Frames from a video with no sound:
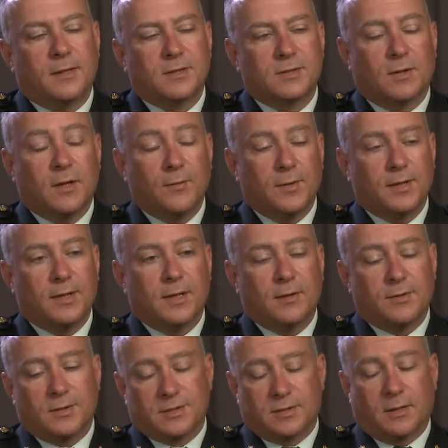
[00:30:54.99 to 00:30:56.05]
so I went
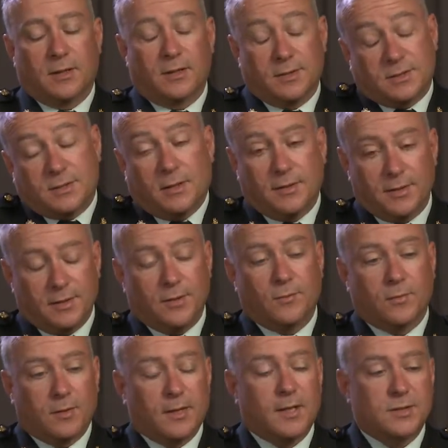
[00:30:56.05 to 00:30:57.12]
down and saw that they
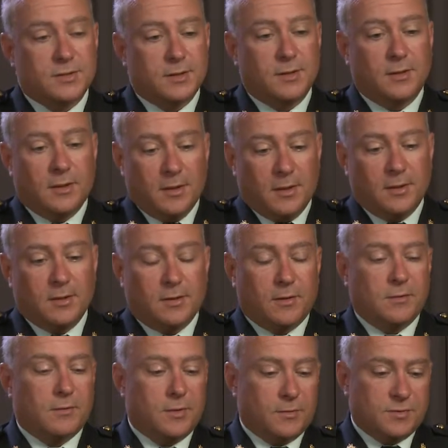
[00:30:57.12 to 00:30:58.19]
were actually, you
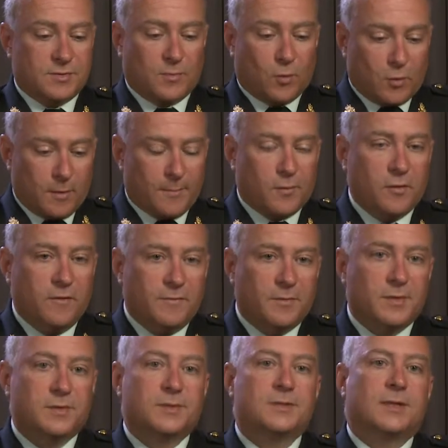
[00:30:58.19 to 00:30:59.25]
know, there was more
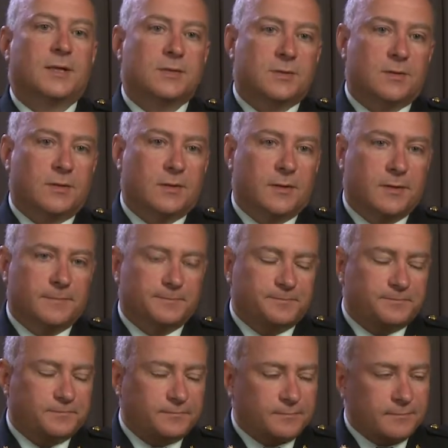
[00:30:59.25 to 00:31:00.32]
improvements, that sort of thing.
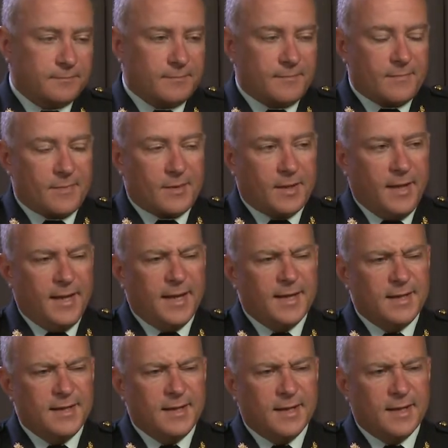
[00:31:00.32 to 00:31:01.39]

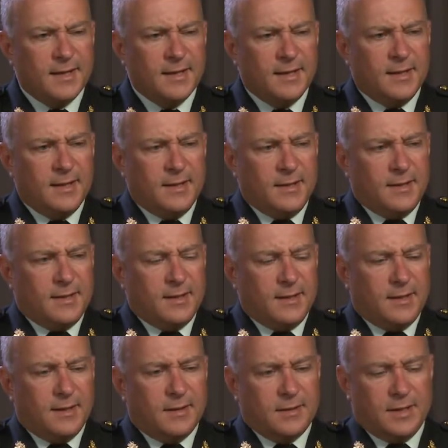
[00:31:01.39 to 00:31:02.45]
And
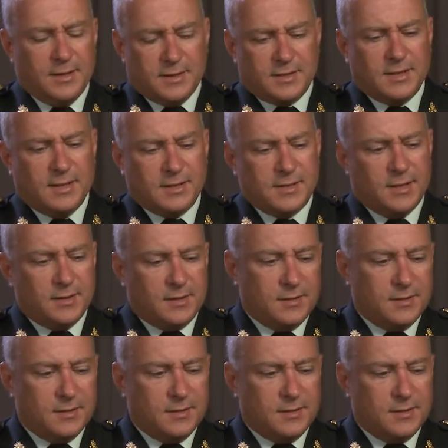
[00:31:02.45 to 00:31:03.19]
in the sense that